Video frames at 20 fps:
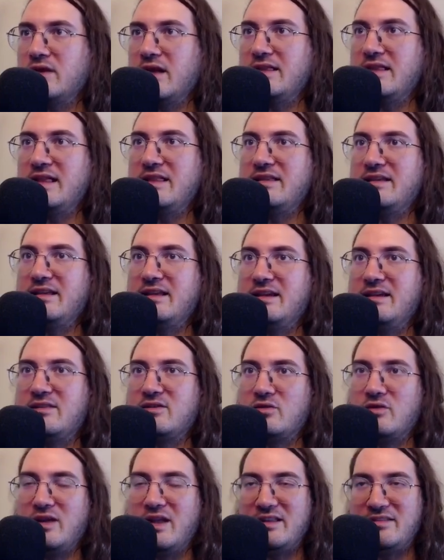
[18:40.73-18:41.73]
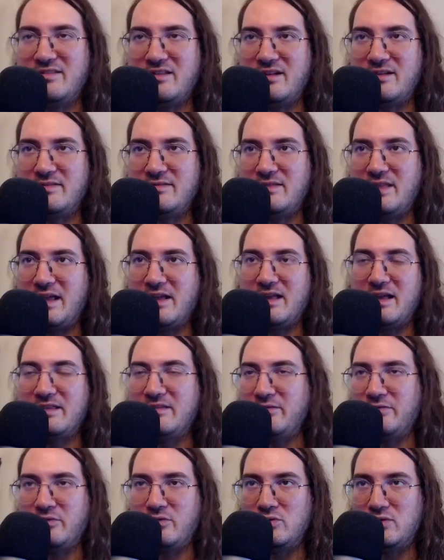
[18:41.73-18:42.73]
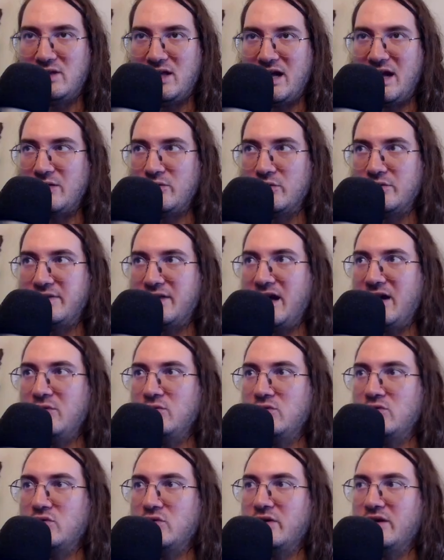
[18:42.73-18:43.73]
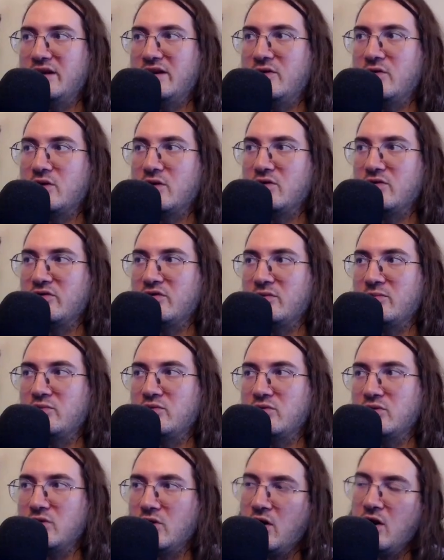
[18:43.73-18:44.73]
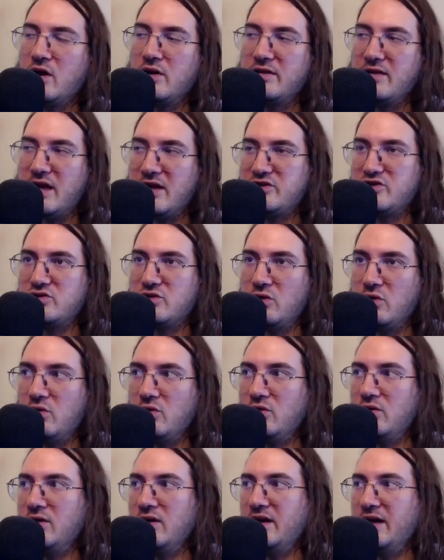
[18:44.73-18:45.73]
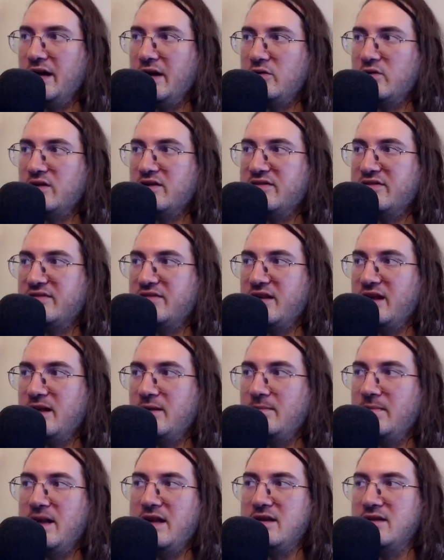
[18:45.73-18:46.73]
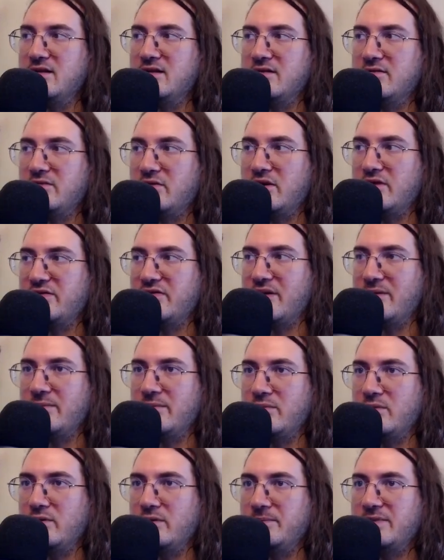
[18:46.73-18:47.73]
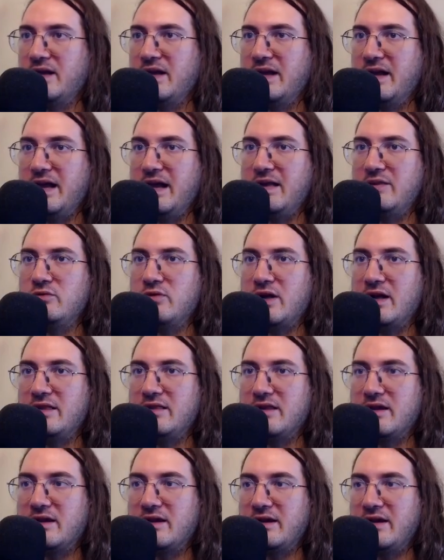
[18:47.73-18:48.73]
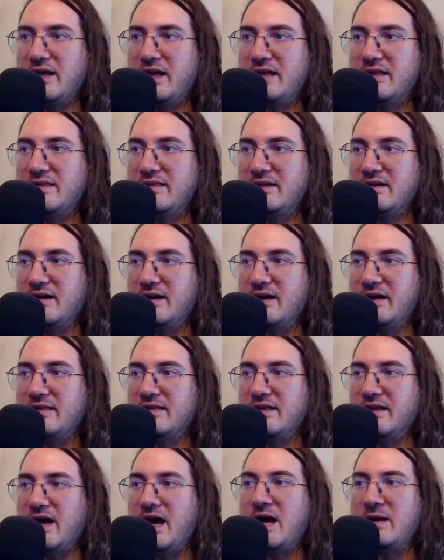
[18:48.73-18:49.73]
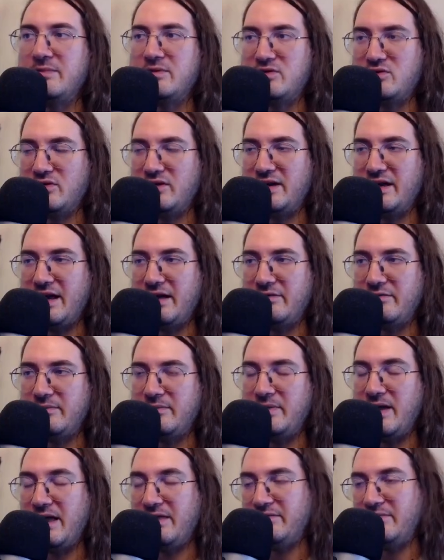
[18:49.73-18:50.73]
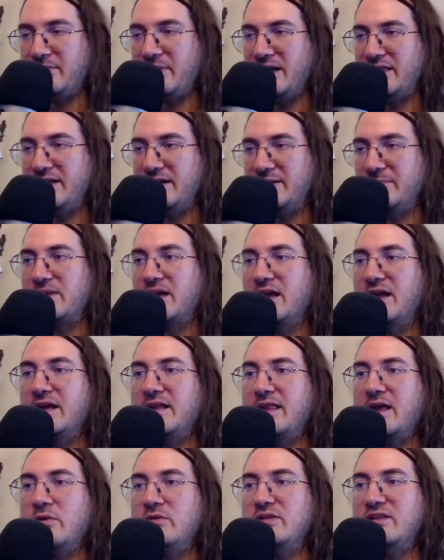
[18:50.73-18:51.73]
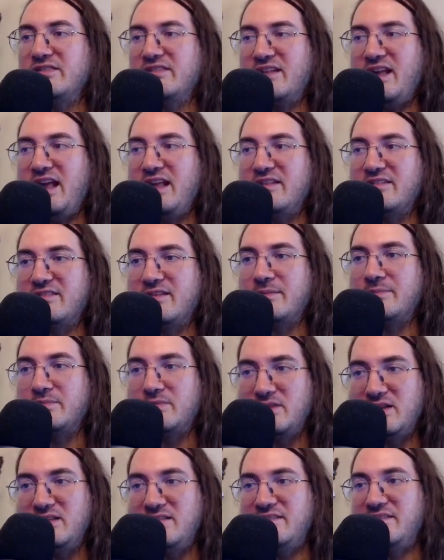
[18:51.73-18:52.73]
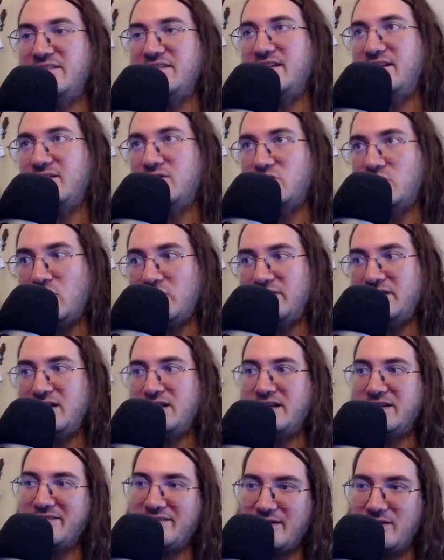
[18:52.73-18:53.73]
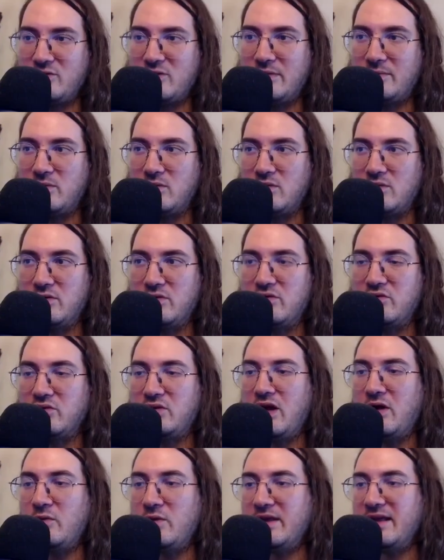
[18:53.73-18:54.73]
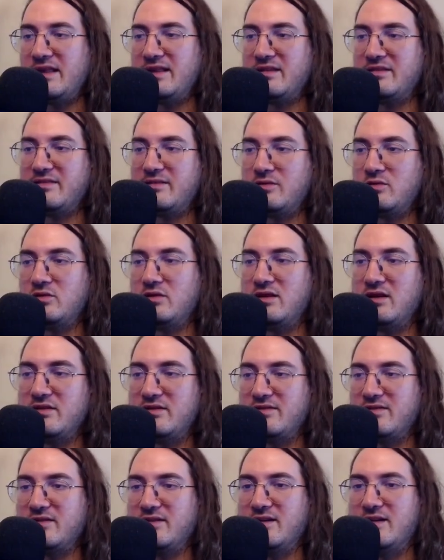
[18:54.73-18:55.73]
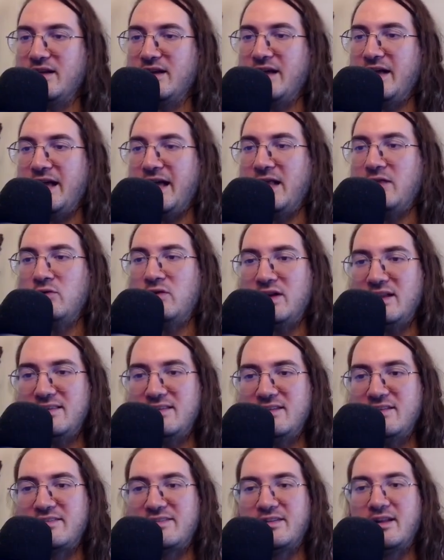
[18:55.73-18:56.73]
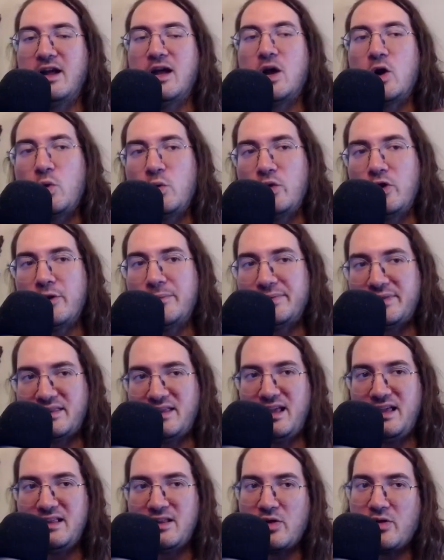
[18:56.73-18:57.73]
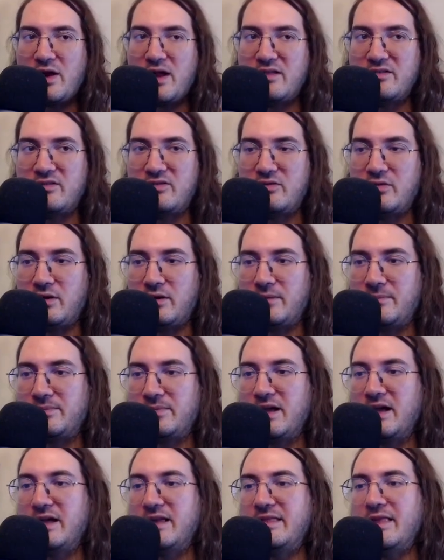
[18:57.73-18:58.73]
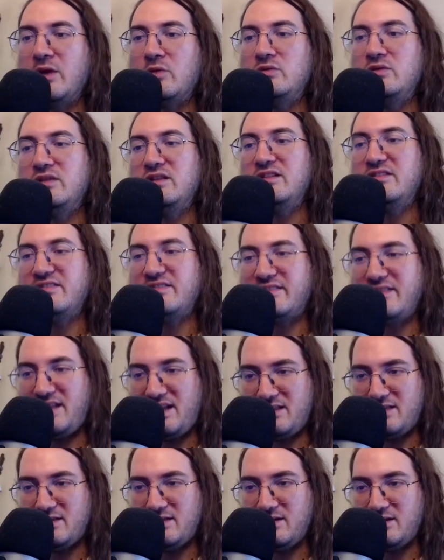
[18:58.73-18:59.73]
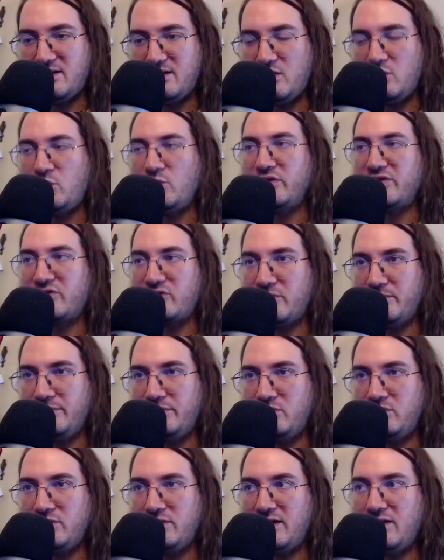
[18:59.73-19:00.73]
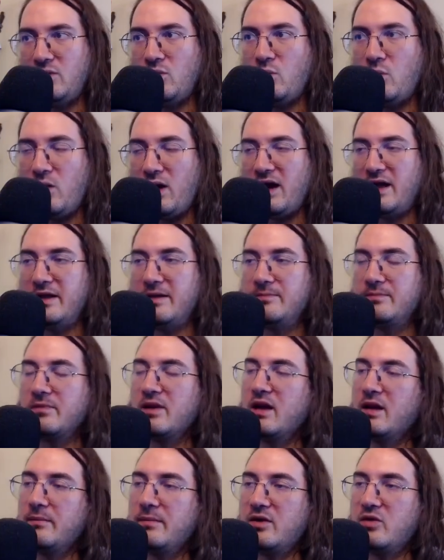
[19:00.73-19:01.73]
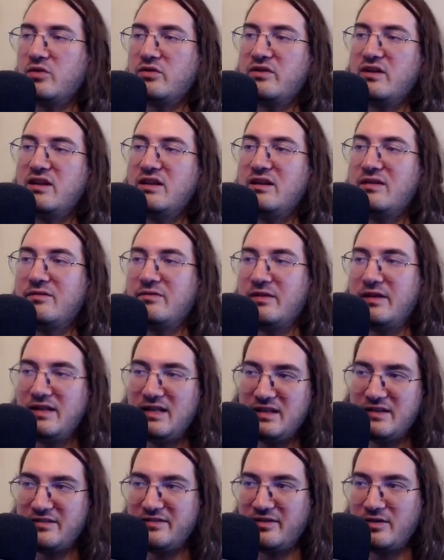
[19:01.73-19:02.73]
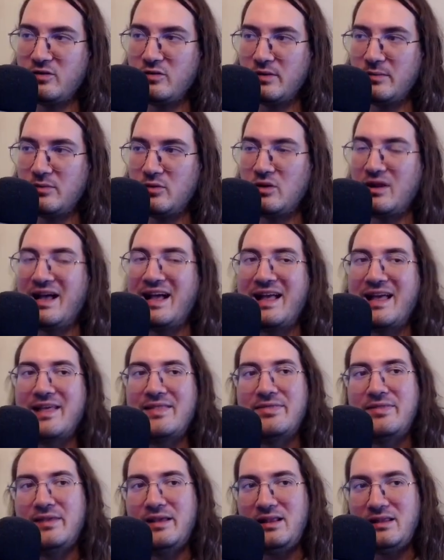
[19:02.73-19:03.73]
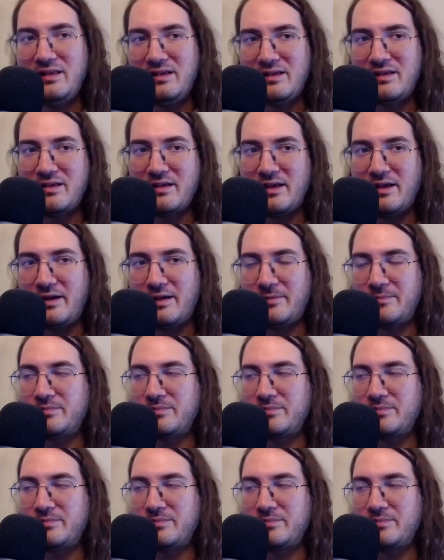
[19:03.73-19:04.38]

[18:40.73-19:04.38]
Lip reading: here it creates a default a.out, or here you can also put -o, and you can say main, for example. And you can create an arbitrary else binary. Now in this case, this is a total executable. So now we can execute this, and look at this, we obtain our answer. Now this 10 was computed, why? Because in this final executable, the linker